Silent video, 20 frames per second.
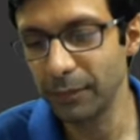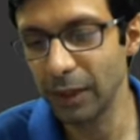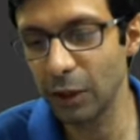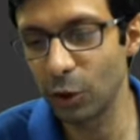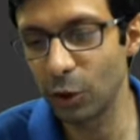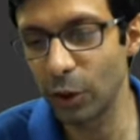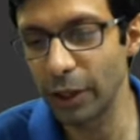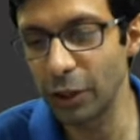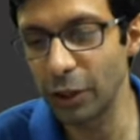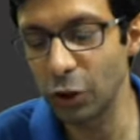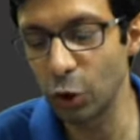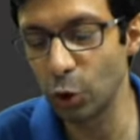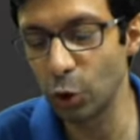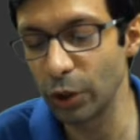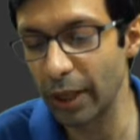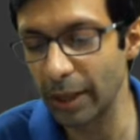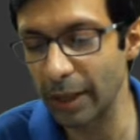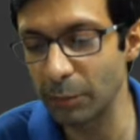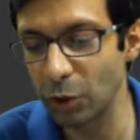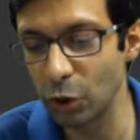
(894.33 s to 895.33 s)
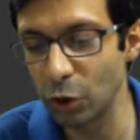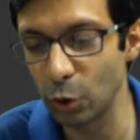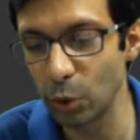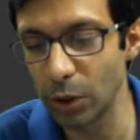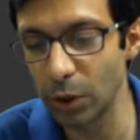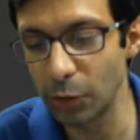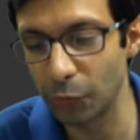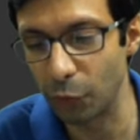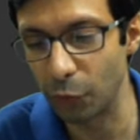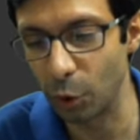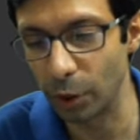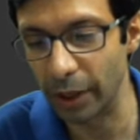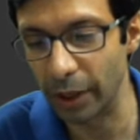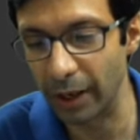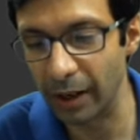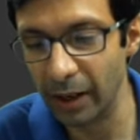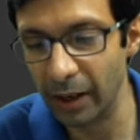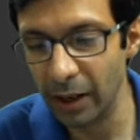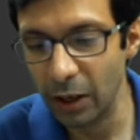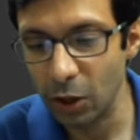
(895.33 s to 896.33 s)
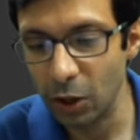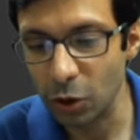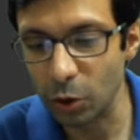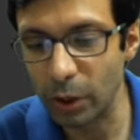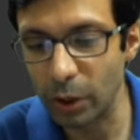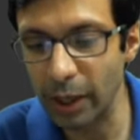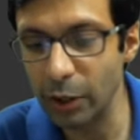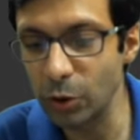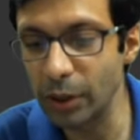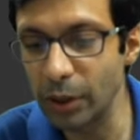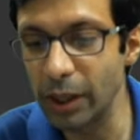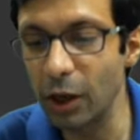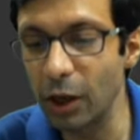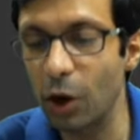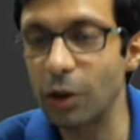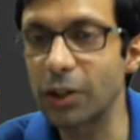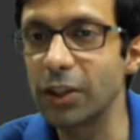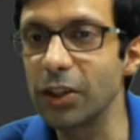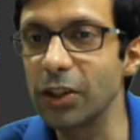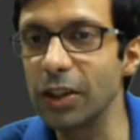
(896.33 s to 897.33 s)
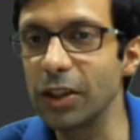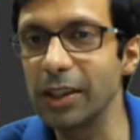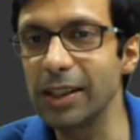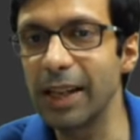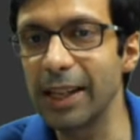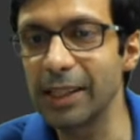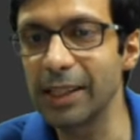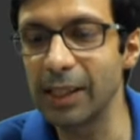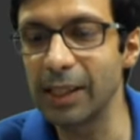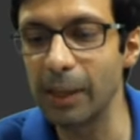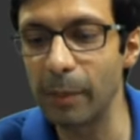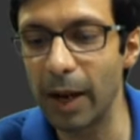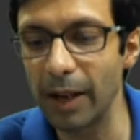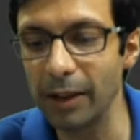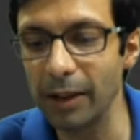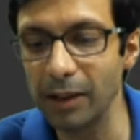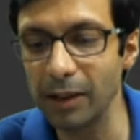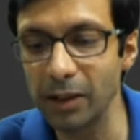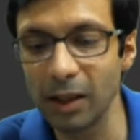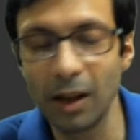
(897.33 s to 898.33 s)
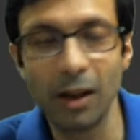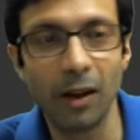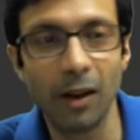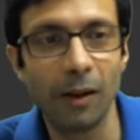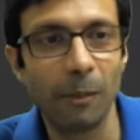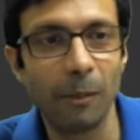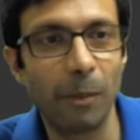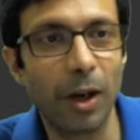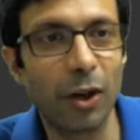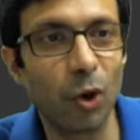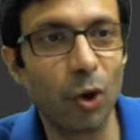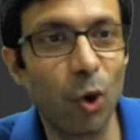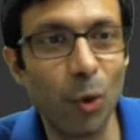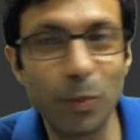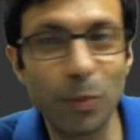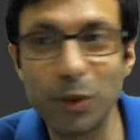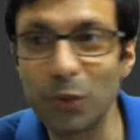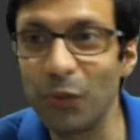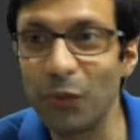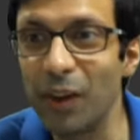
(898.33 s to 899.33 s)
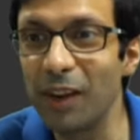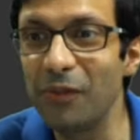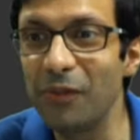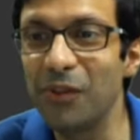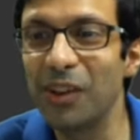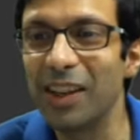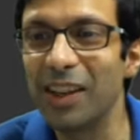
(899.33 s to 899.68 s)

Okay, 2 times 2 is 4 there. So can you see oxygen is nicely balanced, but oops, we have